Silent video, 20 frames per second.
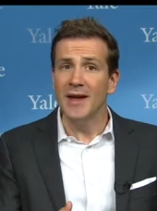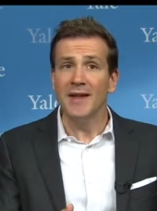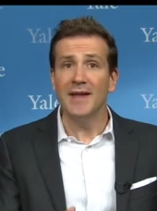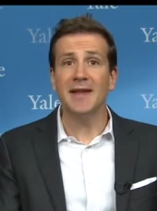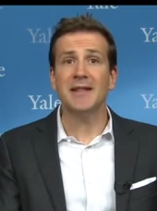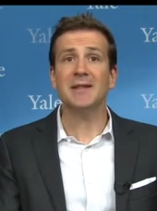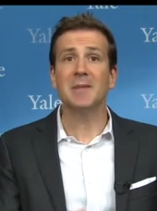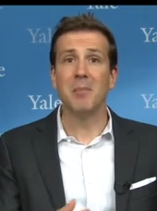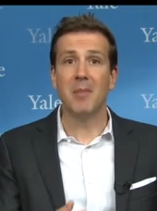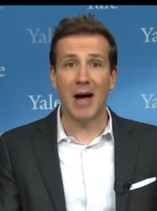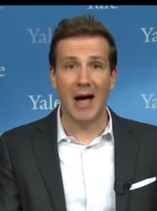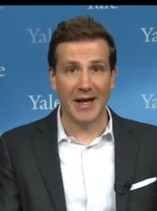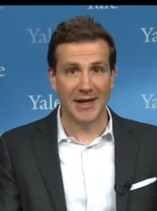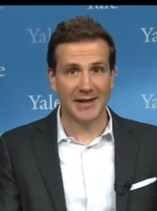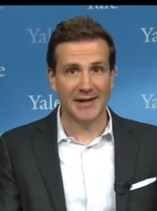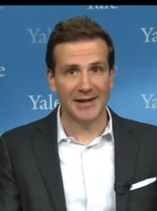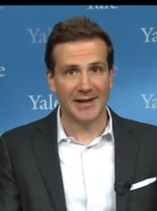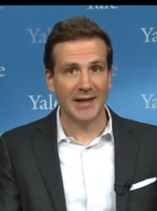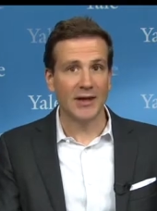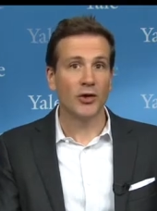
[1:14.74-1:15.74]
This
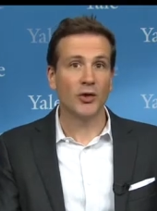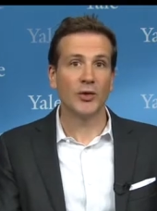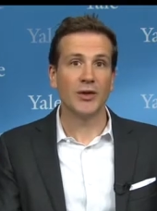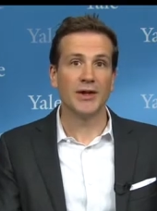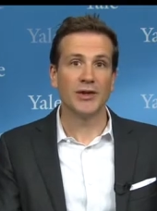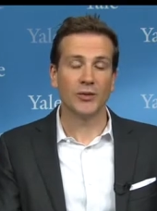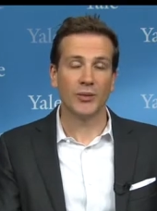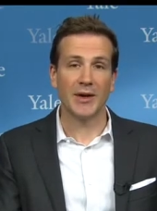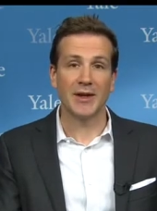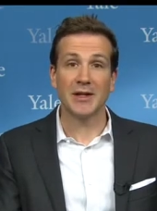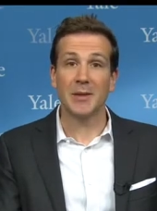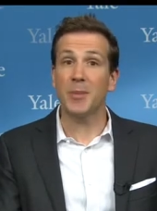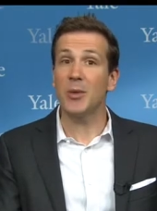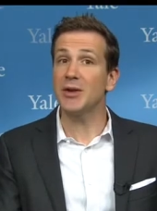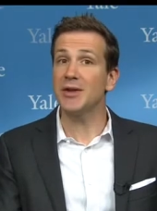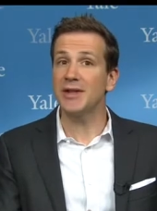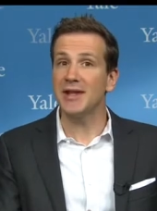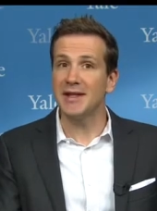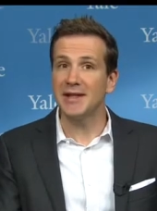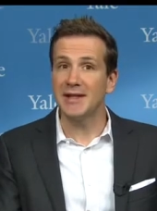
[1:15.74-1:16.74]
modest increased risk
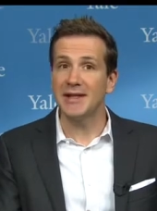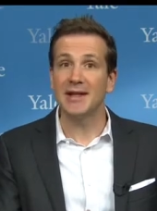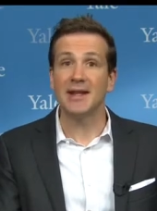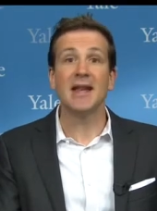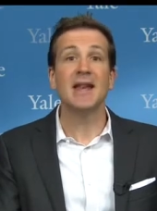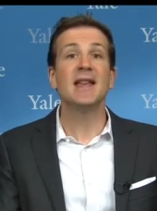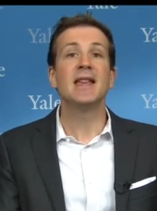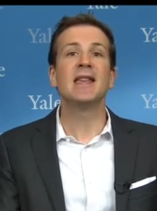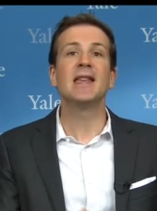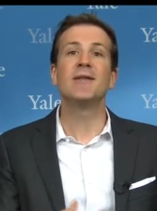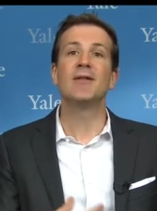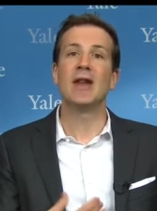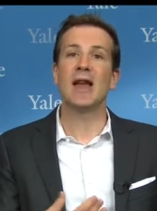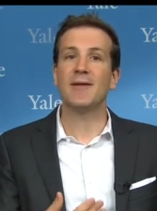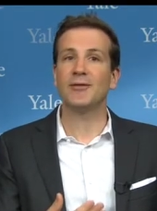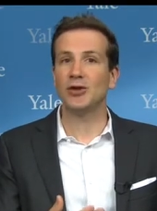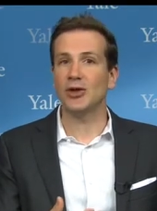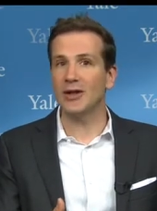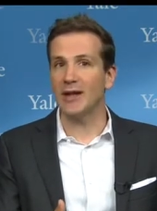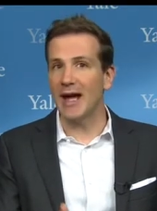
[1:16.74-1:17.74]
persisted even
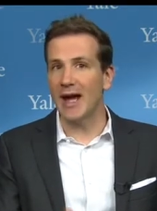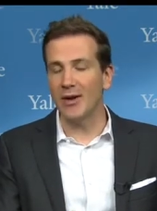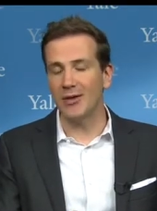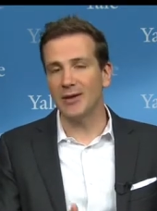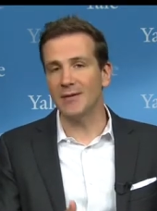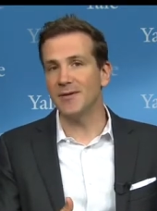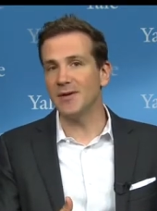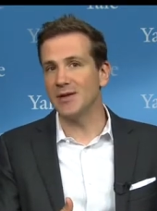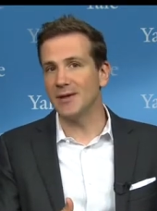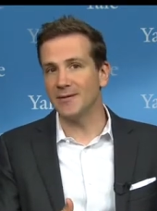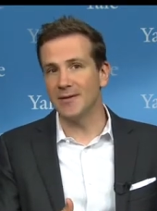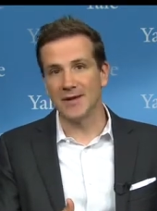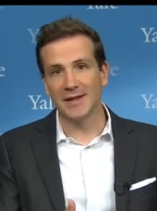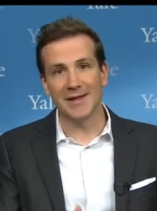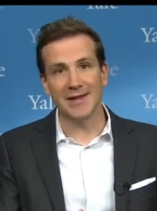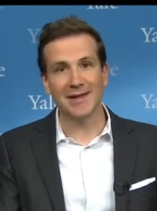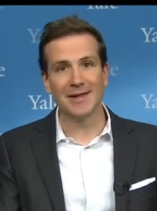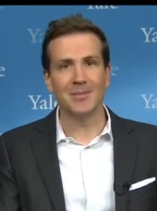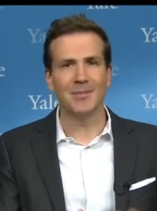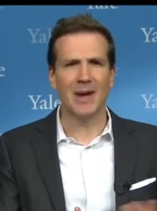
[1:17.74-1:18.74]
after accounting for
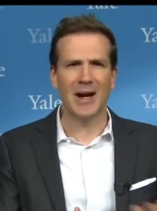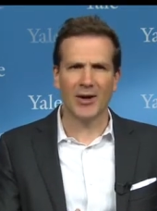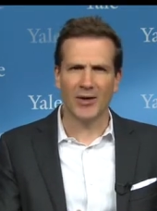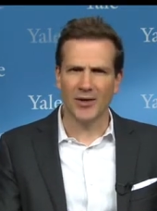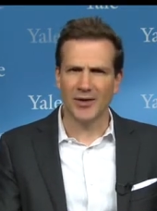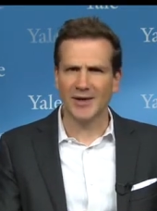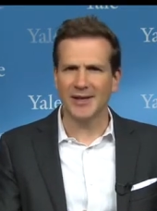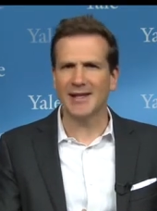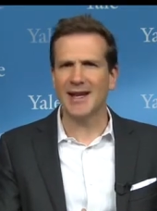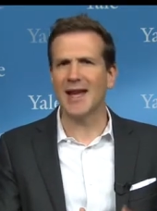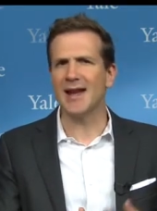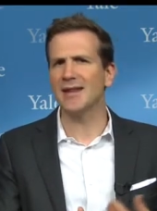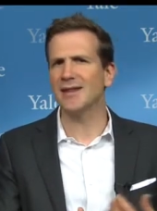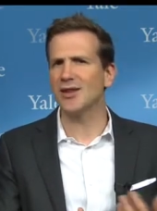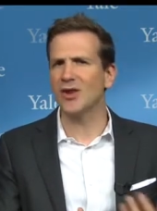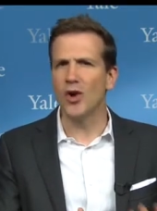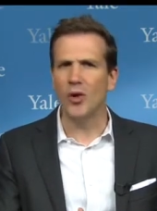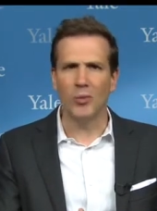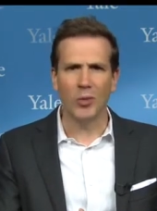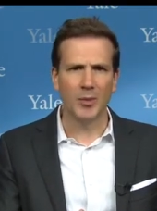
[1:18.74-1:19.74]
differences in marital
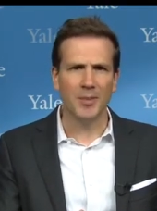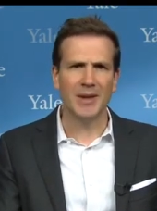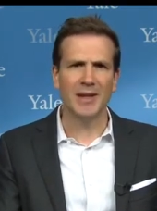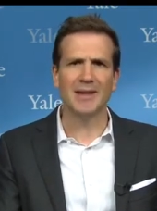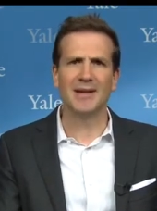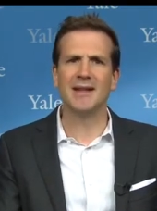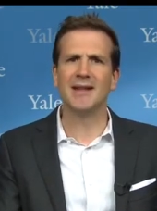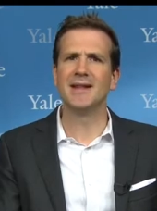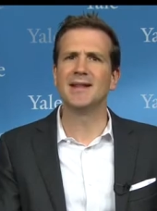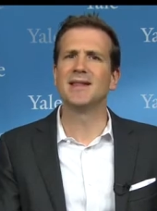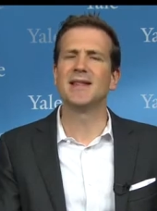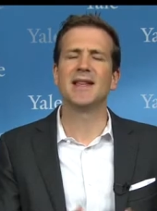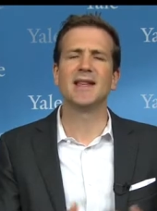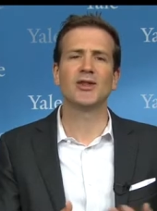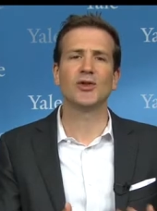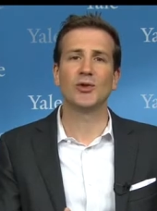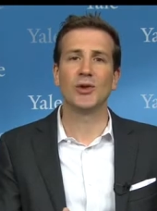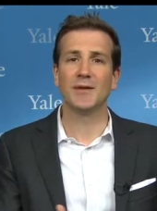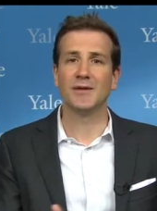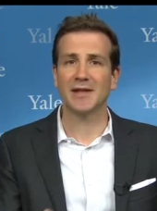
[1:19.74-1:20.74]
status, comorbidities,
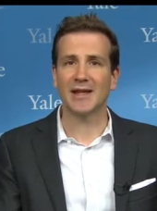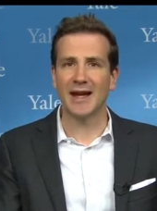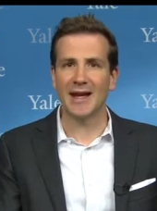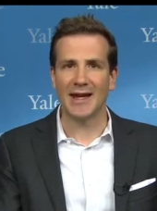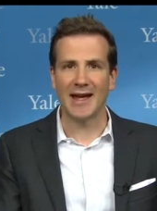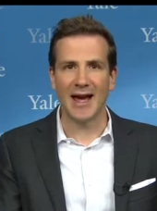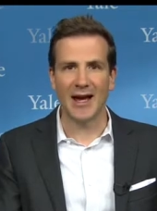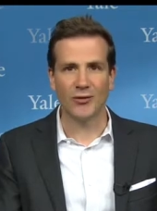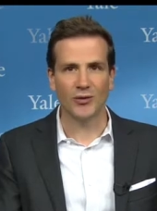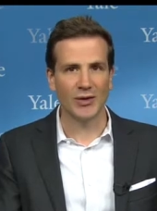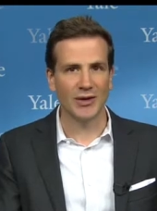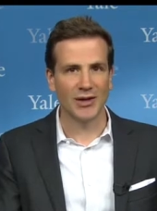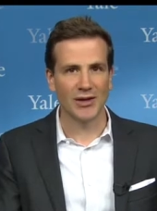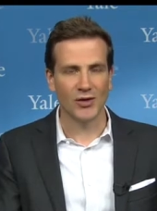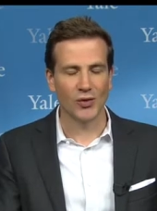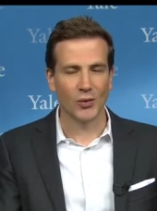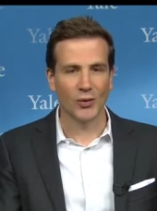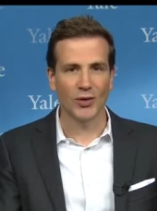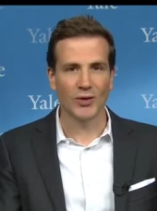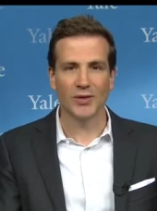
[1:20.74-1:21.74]
history of psychiatric
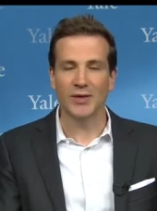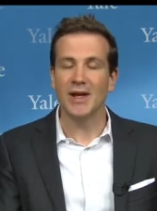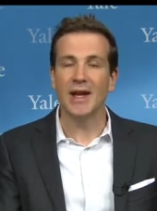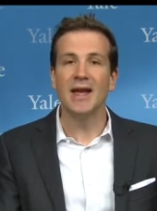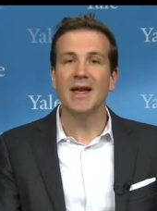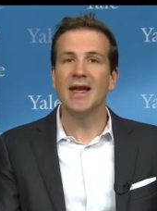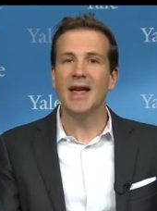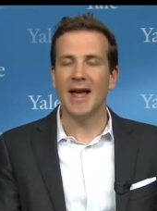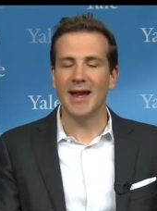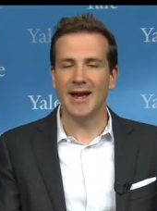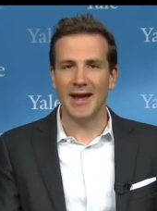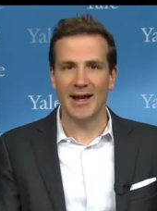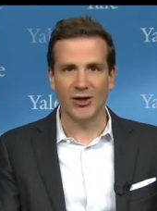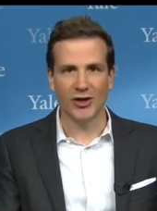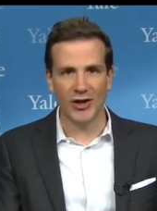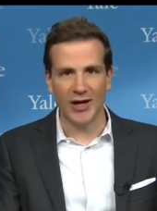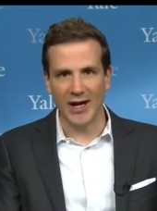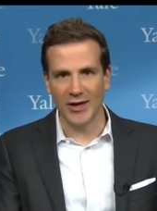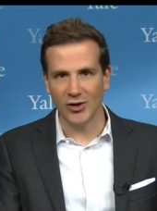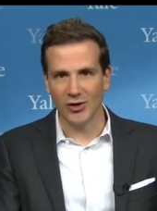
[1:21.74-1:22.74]
disorders, and
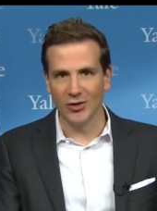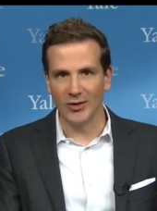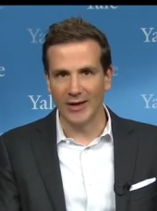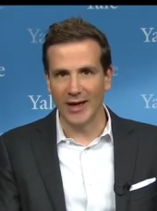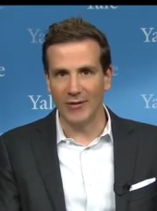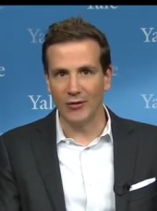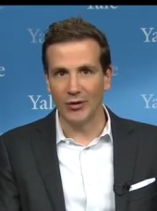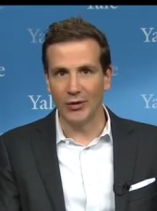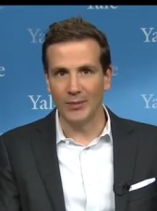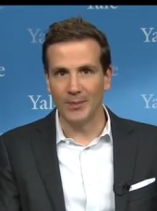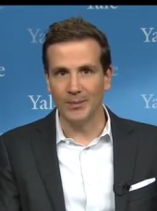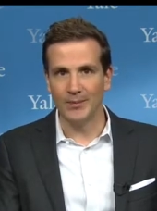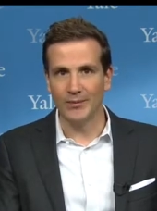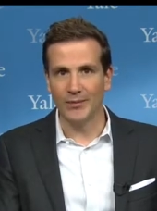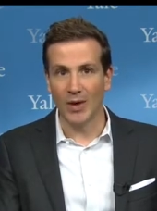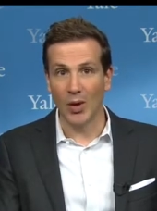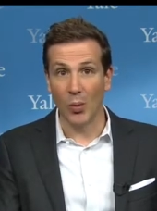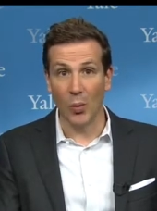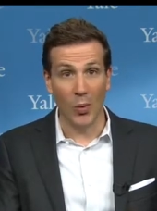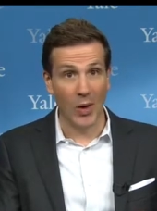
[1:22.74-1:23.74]
educational level.
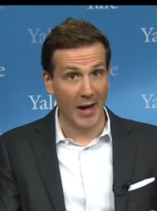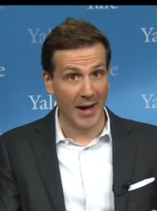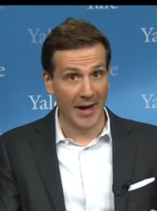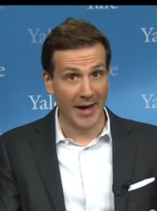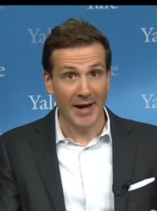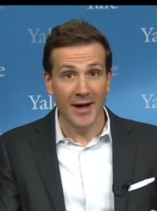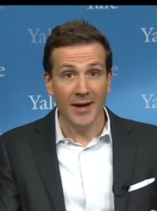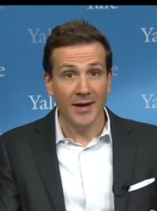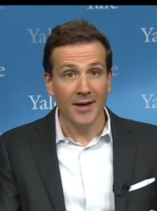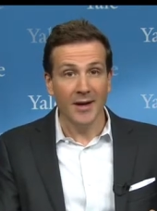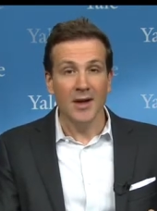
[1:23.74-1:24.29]
Why?